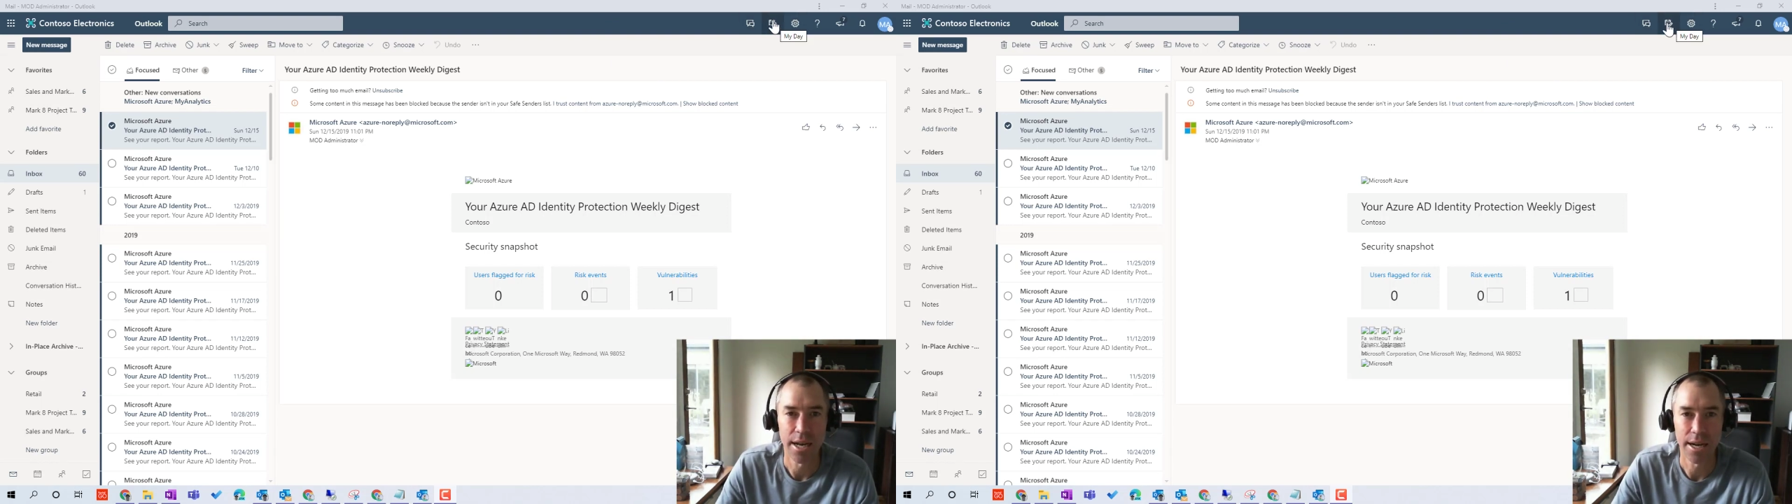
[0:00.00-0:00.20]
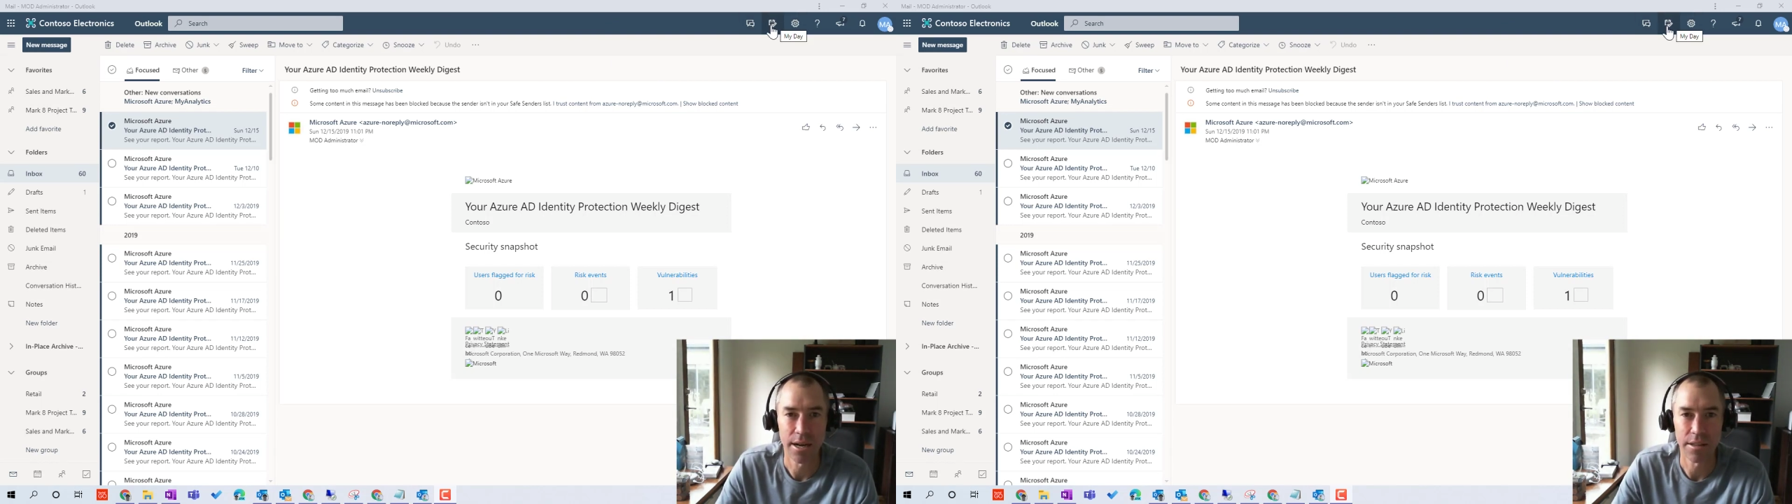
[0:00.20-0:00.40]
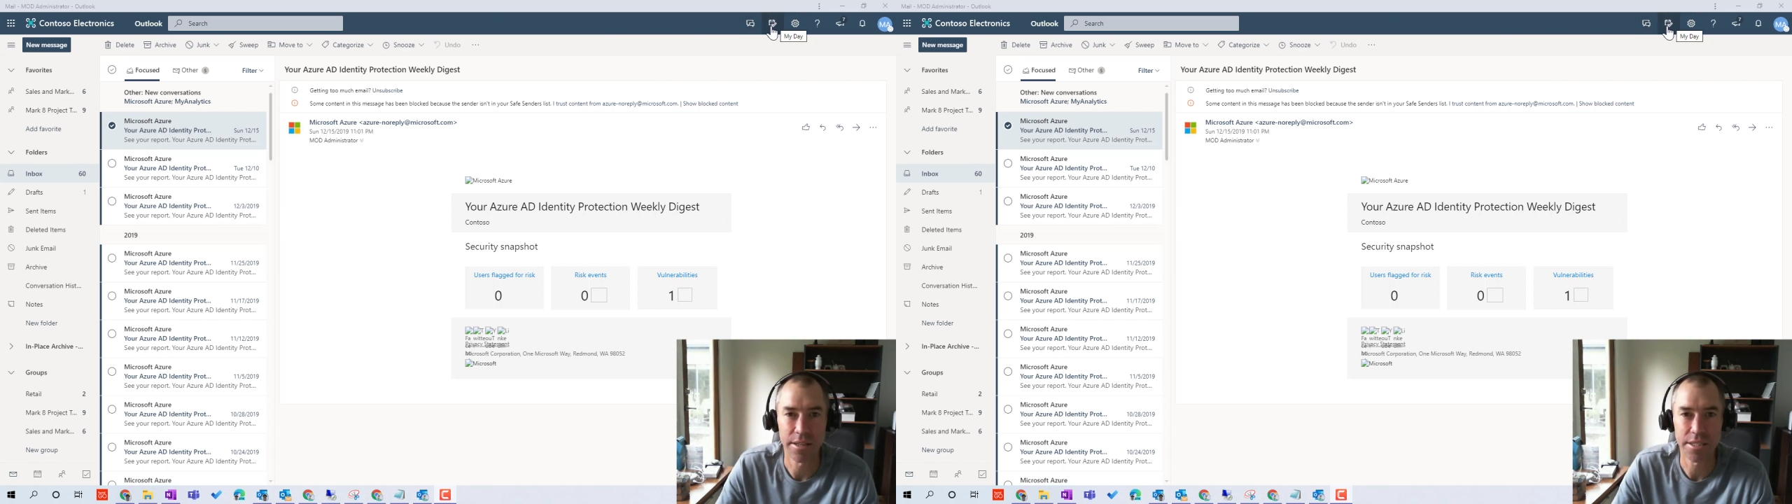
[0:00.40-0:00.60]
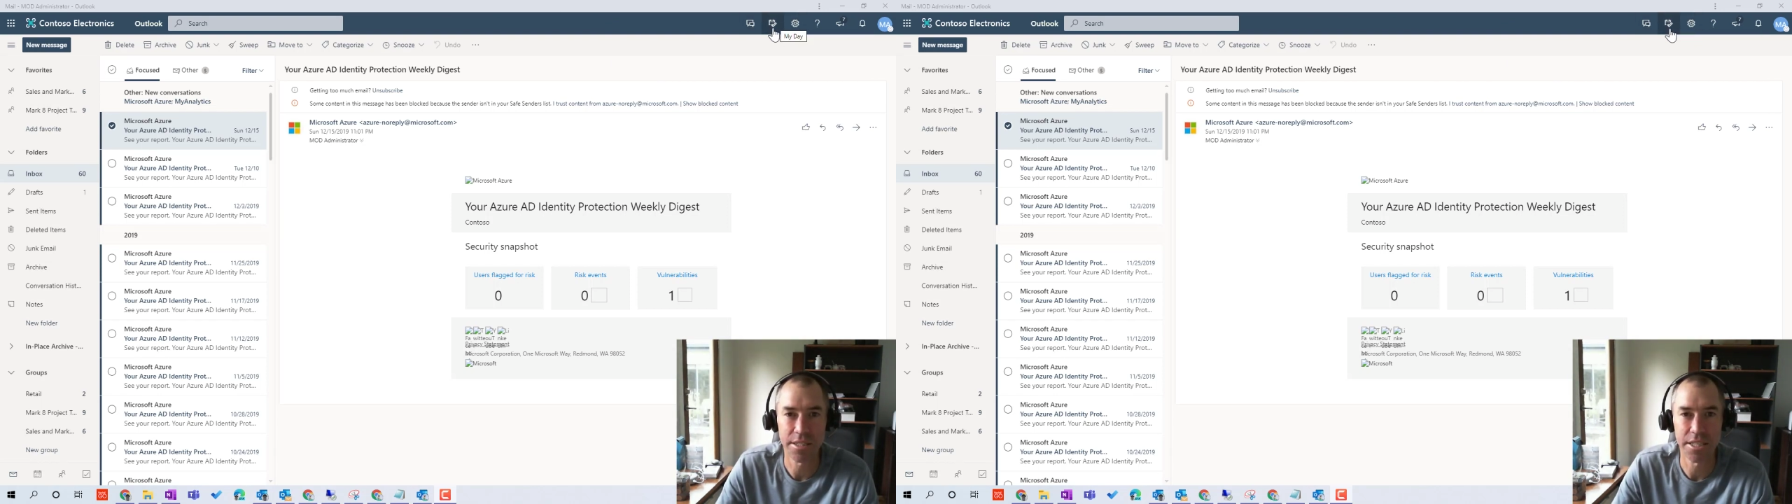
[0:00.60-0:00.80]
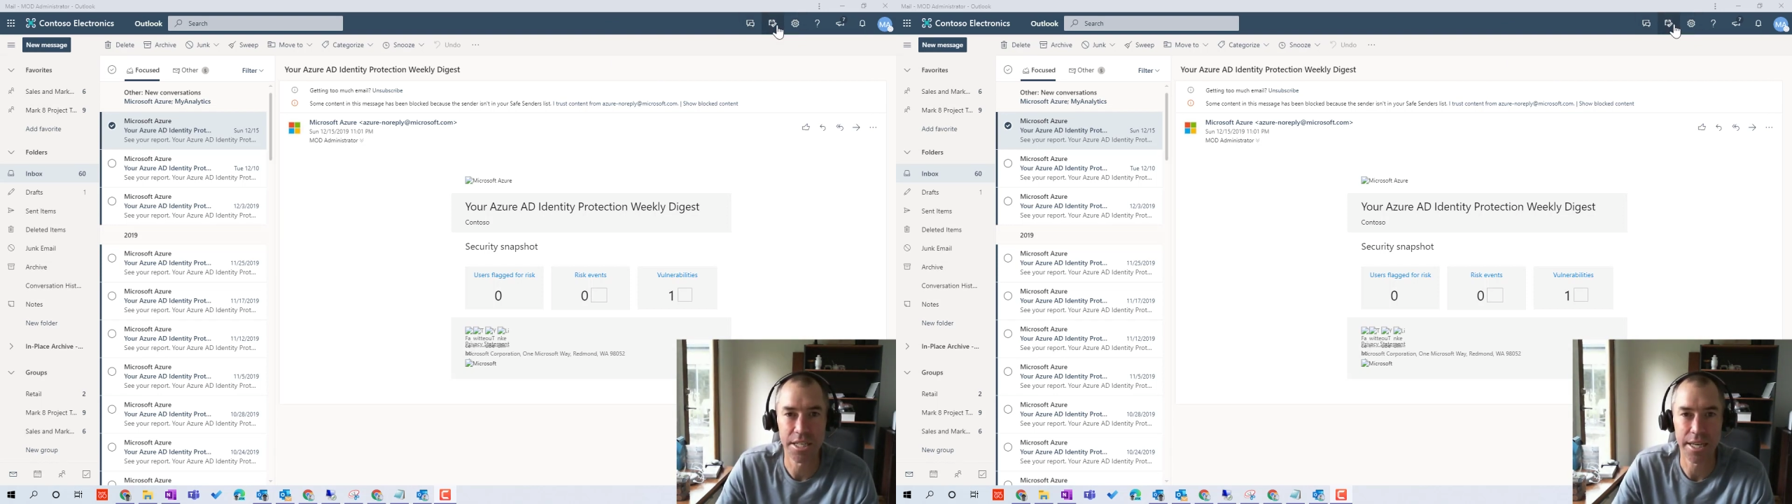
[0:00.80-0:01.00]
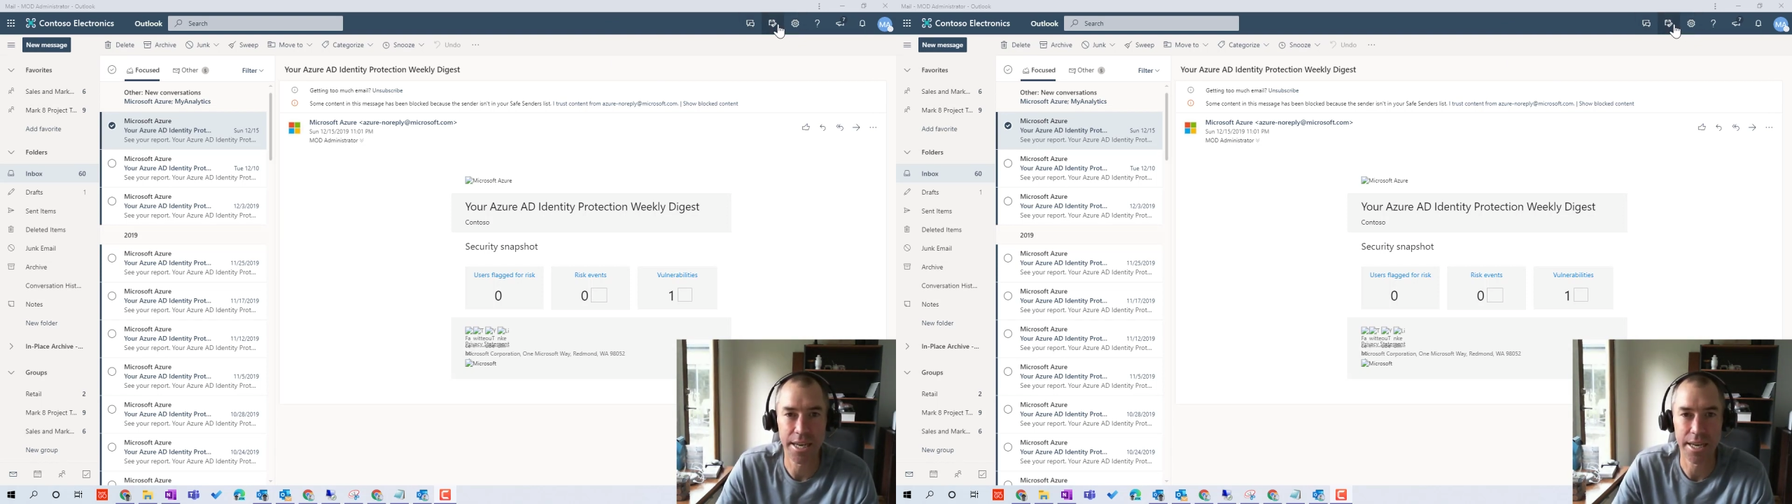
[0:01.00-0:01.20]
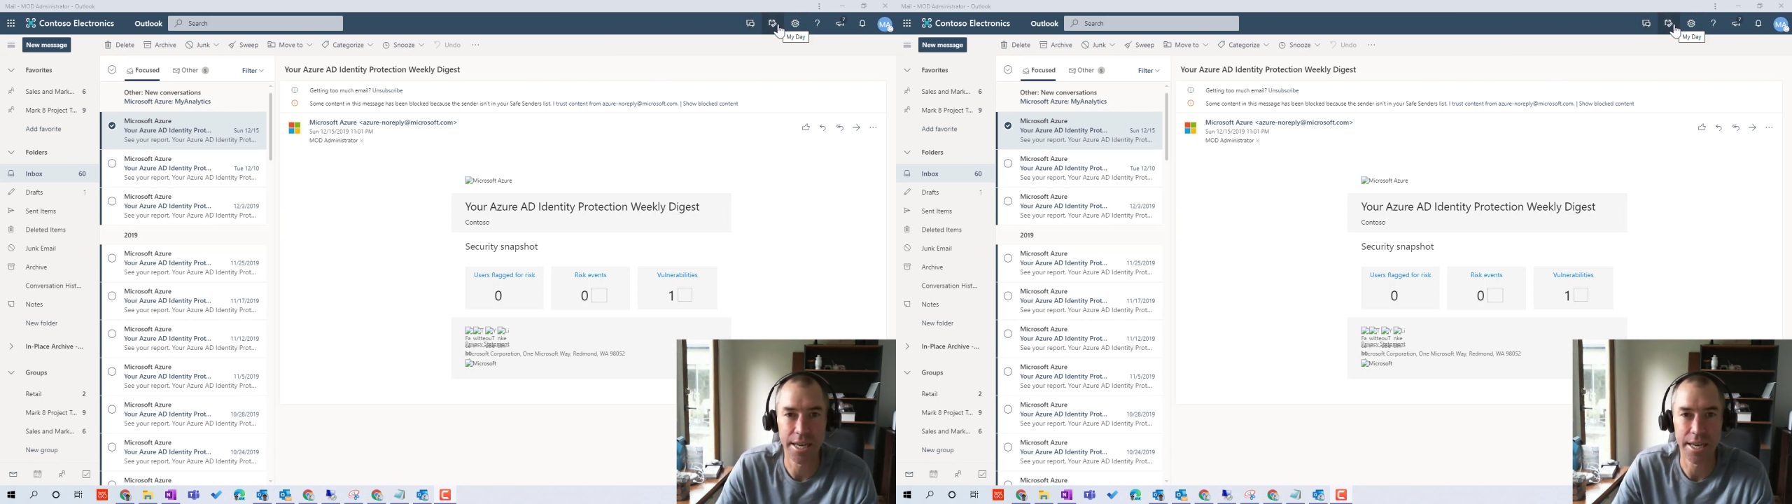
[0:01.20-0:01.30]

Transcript: Uh, this tick